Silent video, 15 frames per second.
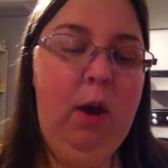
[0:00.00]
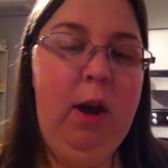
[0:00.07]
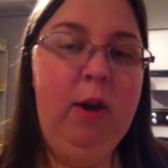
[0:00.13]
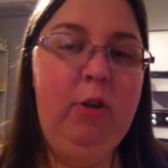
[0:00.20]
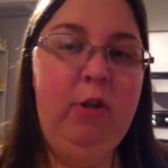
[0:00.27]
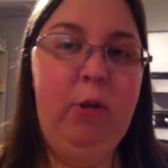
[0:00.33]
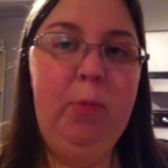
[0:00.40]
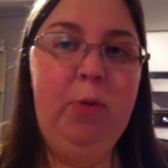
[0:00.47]
I
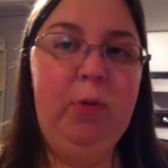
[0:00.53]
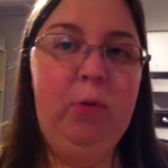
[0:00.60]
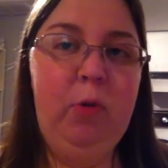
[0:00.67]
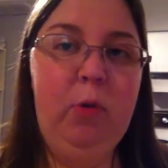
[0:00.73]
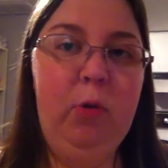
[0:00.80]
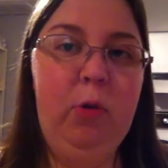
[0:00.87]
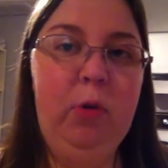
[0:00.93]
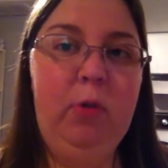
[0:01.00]
just hope this
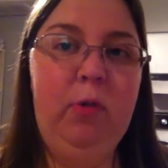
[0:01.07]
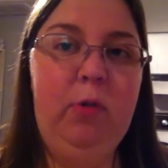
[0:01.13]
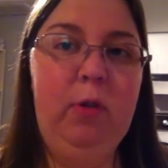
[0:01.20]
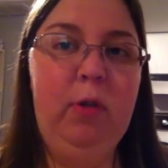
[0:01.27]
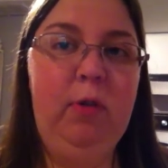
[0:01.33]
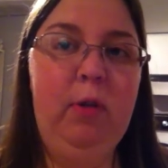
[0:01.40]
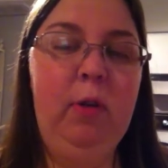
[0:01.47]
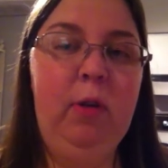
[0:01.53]
cold
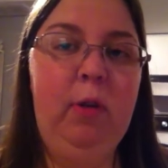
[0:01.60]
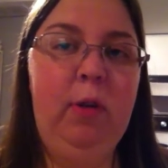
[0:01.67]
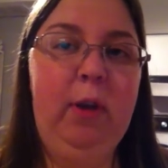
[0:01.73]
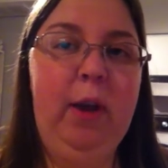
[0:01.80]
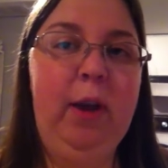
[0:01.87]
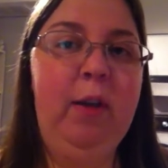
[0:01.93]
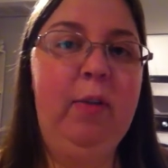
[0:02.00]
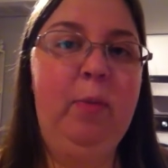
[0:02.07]
doesn't
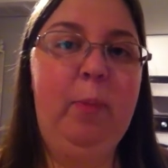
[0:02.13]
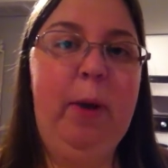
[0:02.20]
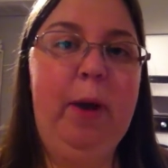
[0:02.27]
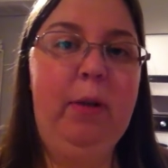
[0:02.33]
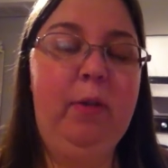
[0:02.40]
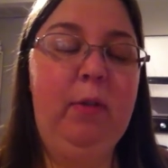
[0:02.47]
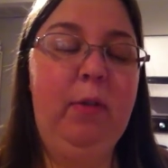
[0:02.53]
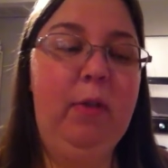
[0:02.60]
get as
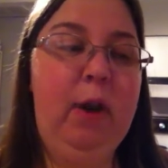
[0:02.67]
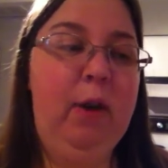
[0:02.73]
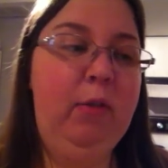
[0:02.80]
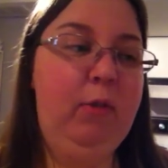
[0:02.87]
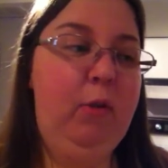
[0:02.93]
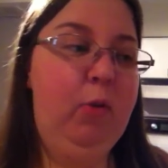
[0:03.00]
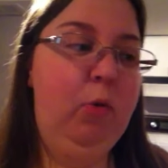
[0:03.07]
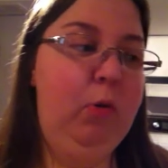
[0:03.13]
bad as the
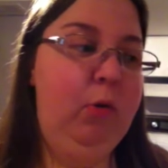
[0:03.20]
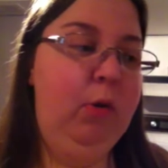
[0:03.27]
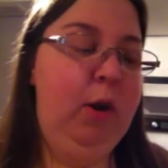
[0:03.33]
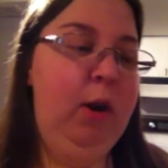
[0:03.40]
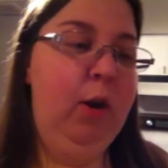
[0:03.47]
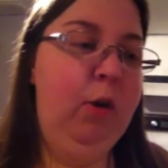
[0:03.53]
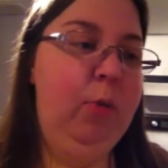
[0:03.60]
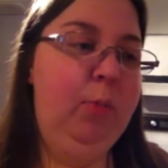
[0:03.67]
last cold.
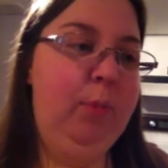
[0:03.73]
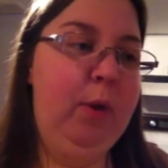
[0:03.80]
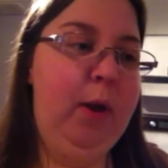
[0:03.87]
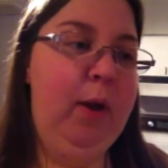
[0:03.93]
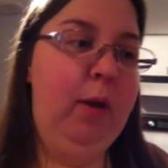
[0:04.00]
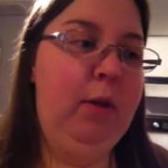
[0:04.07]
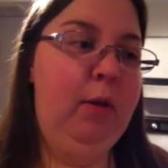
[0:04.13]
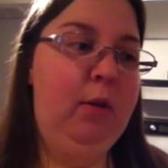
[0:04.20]
I hope
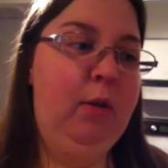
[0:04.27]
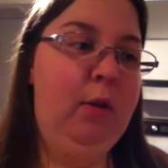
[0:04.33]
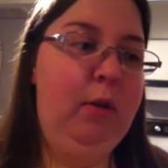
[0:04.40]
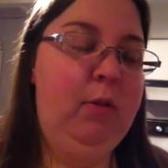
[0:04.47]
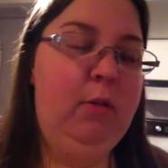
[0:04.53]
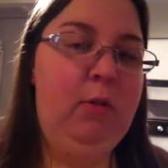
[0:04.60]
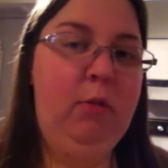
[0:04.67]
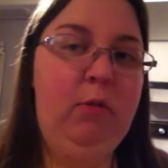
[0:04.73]
that
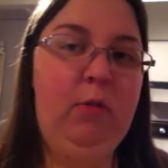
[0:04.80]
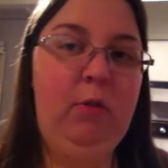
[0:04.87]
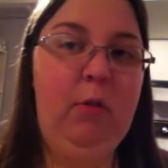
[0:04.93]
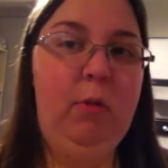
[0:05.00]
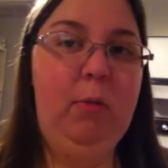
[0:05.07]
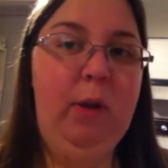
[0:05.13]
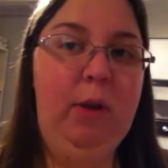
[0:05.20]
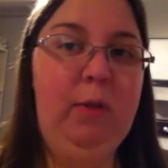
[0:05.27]
it starts to
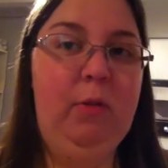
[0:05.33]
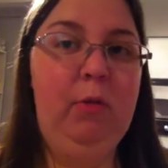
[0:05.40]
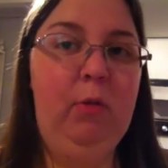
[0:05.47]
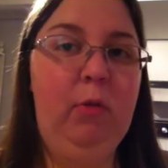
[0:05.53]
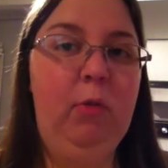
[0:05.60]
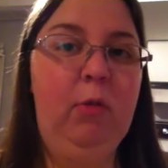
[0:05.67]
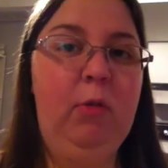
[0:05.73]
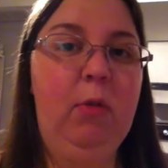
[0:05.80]
go away
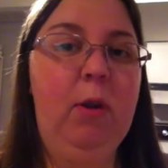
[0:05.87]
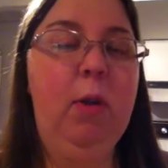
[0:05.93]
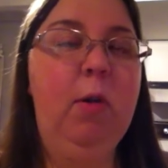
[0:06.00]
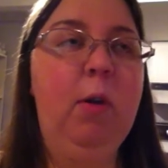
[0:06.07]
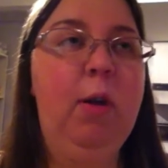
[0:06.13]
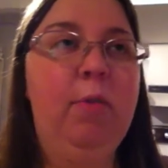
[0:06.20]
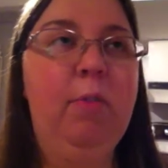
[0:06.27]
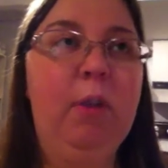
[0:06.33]
soon so I don't
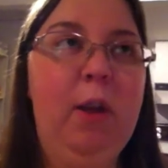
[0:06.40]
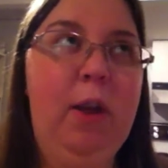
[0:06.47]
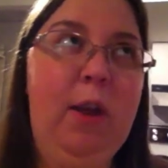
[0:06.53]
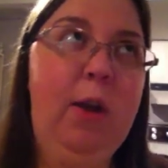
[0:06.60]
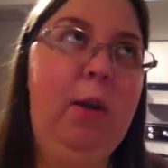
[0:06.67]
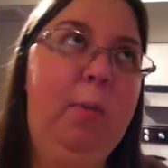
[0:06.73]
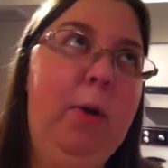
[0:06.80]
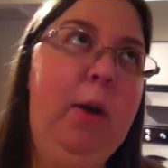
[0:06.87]
have to get
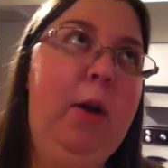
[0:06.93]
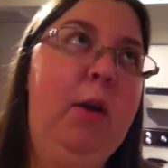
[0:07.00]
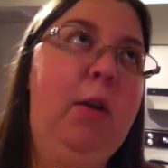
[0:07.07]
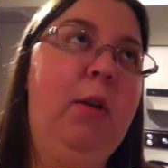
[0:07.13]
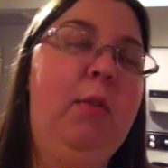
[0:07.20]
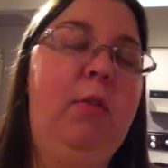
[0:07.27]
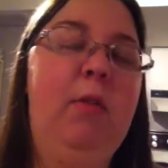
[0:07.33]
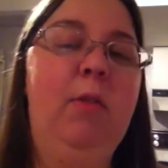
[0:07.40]

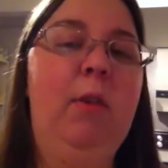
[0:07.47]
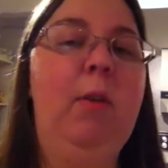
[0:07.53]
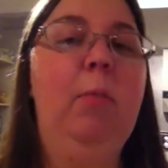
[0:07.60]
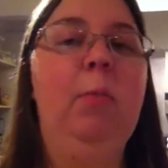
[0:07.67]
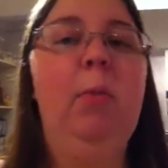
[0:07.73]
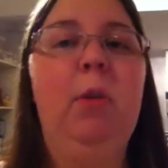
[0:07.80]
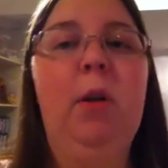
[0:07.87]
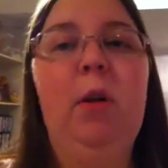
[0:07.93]
antibiotics because I
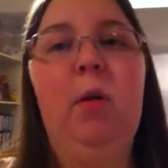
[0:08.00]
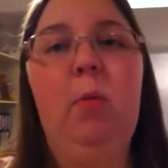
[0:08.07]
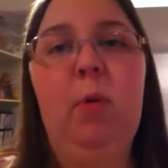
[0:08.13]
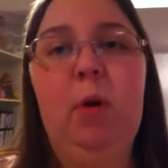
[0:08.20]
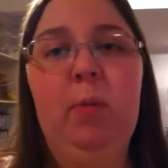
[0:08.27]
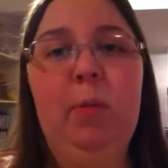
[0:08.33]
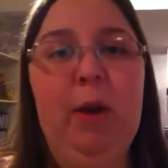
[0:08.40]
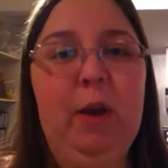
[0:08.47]
really don't
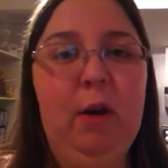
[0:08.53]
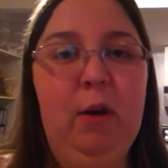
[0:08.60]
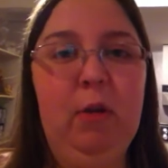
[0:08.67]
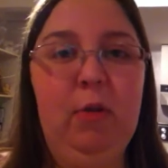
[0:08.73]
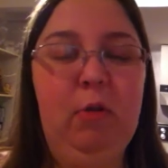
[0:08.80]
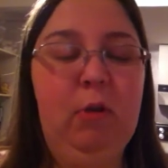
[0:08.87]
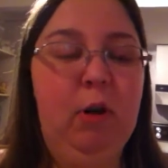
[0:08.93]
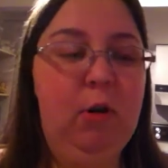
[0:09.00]
want to make
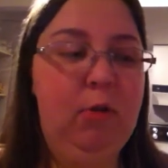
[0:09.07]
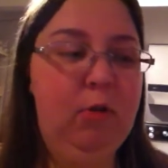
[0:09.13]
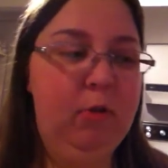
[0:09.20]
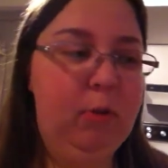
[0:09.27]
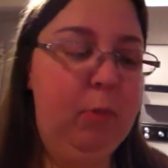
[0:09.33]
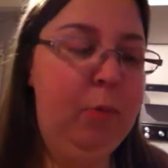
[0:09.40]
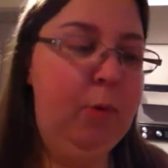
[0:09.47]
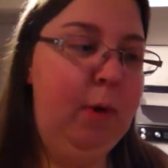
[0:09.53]
another
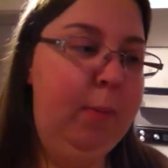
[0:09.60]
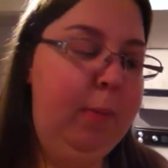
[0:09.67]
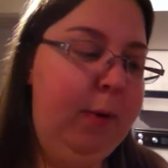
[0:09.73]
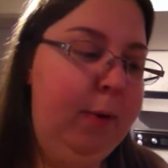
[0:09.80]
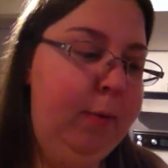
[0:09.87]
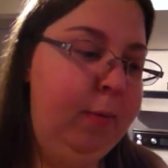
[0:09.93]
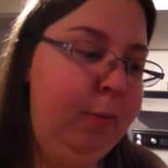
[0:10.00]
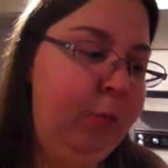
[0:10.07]
doctor's
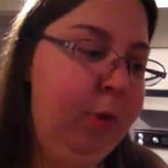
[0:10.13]
appointment.